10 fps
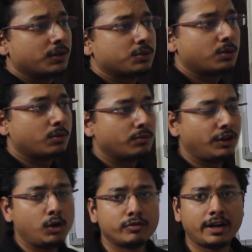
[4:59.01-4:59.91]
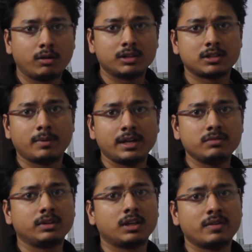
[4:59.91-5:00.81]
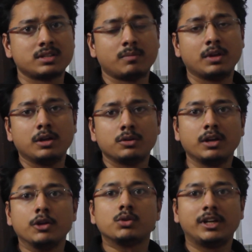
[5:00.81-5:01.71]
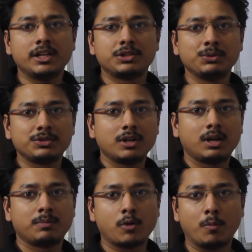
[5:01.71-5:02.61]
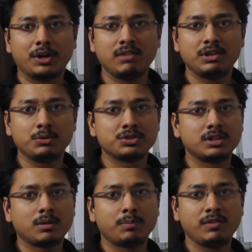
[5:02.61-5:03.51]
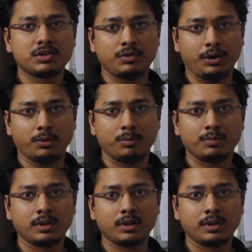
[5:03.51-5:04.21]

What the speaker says: So we need to find all the sub-arrays with given sum. So let us use the property we used in the previous video.